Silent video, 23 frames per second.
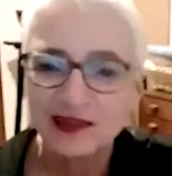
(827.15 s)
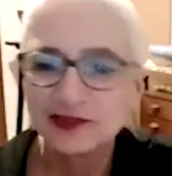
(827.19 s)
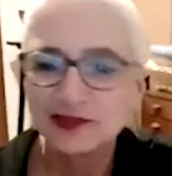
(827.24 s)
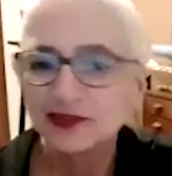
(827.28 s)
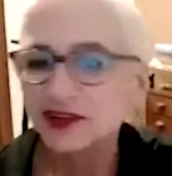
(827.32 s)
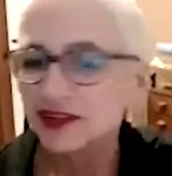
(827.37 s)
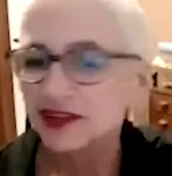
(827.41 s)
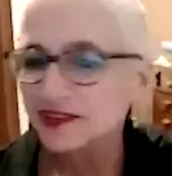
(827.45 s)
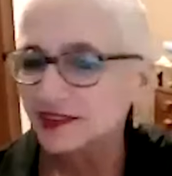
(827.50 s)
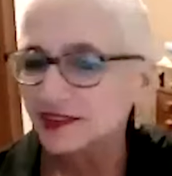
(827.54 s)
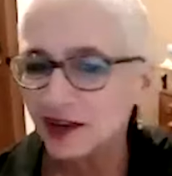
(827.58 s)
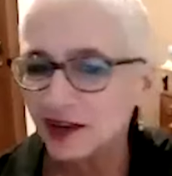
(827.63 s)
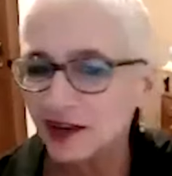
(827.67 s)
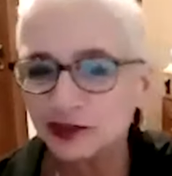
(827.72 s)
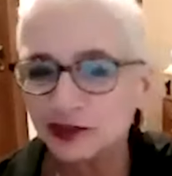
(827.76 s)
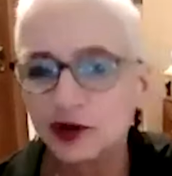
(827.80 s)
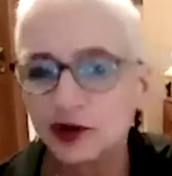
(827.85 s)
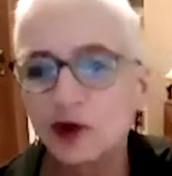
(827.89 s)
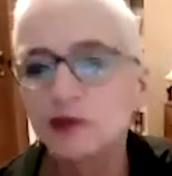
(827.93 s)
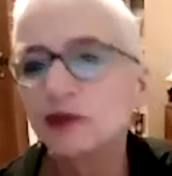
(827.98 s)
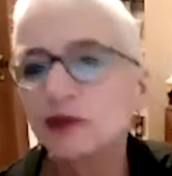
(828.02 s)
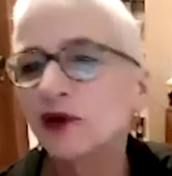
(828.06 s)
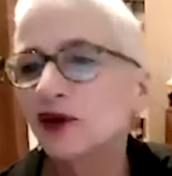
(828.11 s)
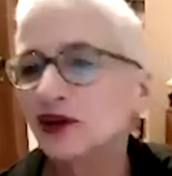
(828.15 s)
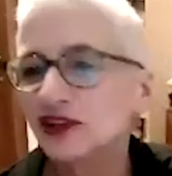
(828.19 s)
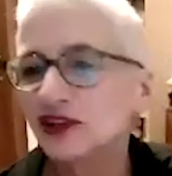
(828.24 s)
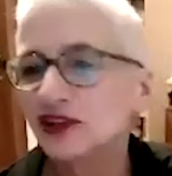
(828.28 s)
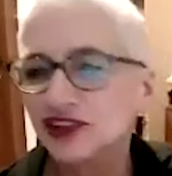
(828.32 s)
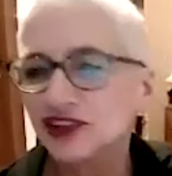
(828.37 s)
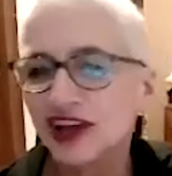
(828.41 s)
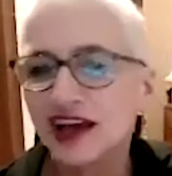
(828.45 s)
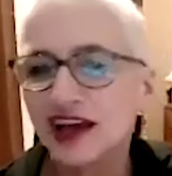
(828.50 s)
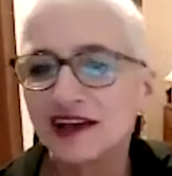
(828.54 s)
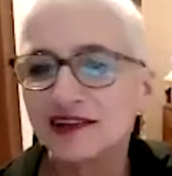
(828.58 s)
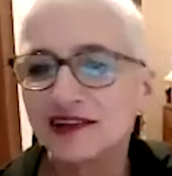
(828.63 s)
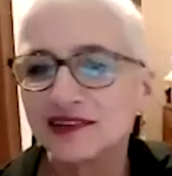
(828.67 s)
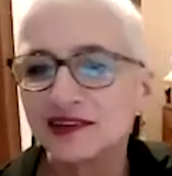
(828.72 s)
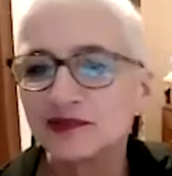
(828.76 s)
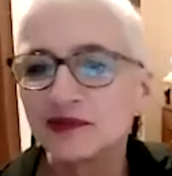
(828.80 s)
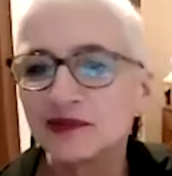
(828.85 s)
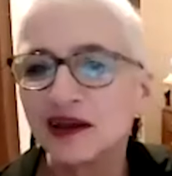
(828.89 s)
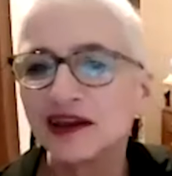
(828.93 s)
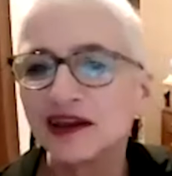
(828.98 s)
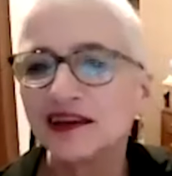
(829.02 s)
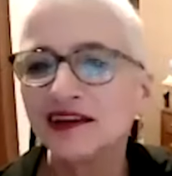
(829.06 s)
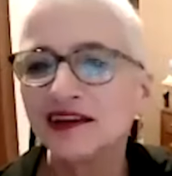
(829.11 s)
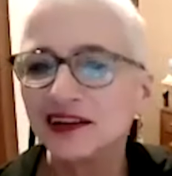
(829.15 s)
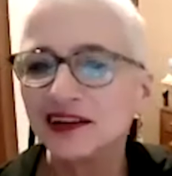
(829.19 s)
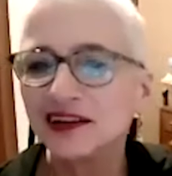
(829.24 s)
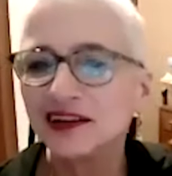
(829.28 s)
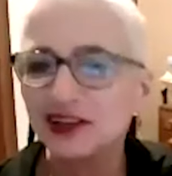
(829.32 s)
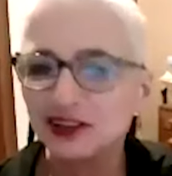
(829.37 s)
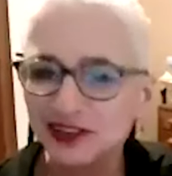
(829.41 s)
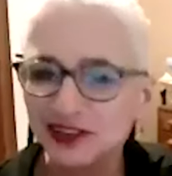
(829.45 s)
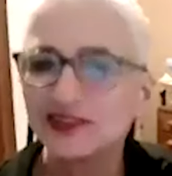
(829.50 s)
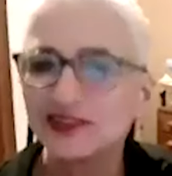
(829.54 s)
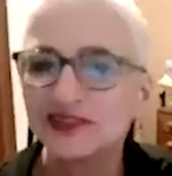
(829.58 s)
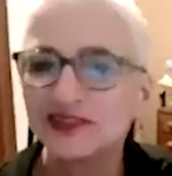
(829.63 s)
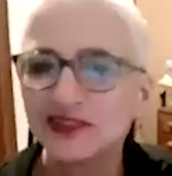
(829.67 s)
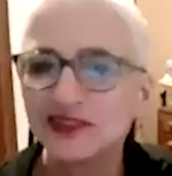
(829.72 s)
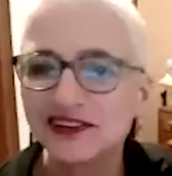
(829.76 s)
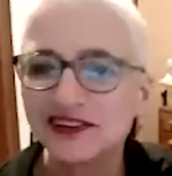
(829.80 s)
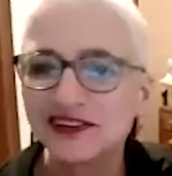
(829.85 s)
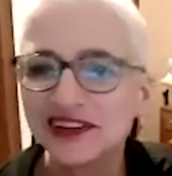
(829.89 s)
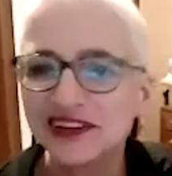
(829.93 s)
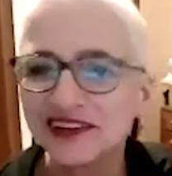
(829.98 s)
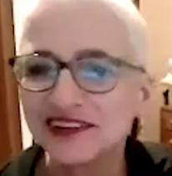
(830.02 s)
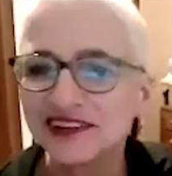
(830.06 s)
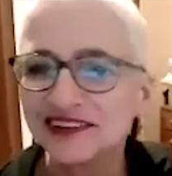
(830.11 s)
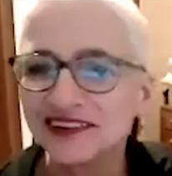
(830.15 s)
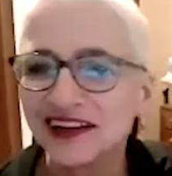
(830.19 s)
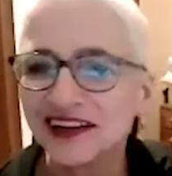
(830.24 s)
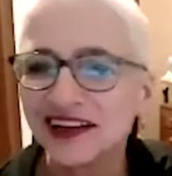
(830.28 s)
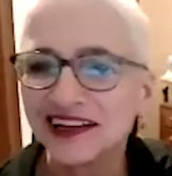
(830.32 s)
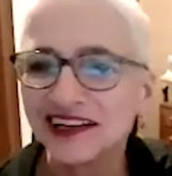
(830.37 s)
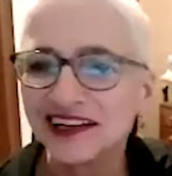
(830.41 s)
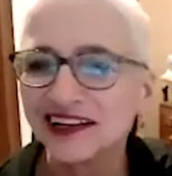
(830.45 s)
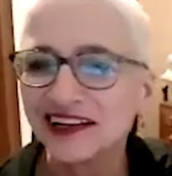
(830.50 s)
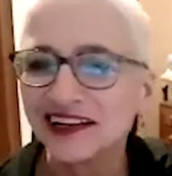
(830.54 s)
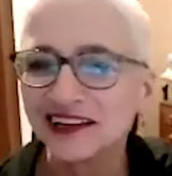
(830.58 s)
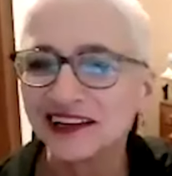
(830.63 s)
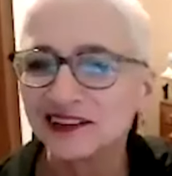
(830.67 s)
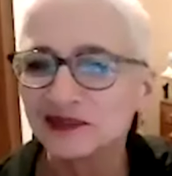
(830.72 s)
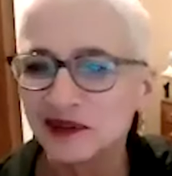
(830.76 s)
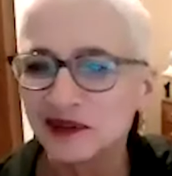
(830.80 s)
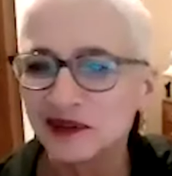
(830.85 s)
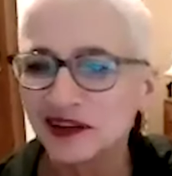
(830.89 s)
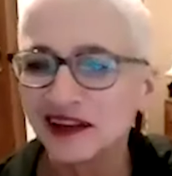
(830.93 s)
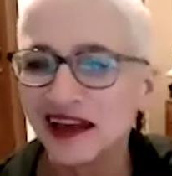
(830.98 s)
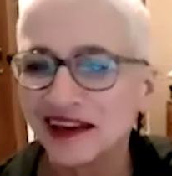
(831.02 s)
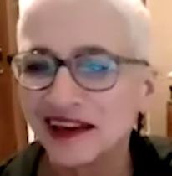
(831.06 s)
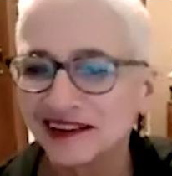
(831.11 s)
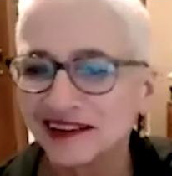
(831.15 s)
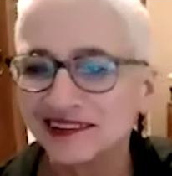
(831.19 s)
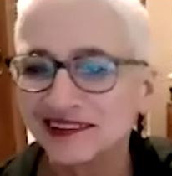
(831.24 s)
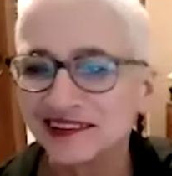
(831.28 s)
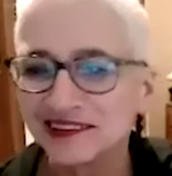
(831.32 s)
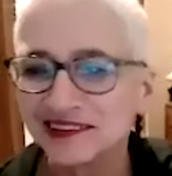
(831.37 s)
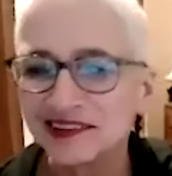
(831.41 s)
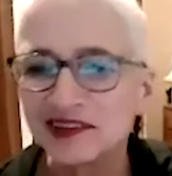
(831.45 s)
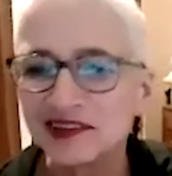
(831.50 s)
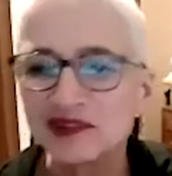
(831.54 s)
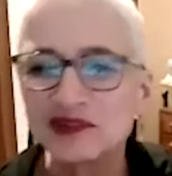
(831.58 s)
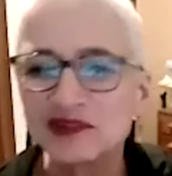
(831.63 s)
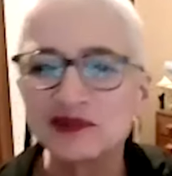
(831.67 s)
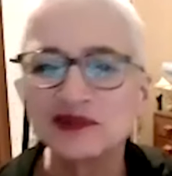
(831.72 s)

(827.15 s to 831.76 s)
First, I have to apologize that my English is very Israeli and my accent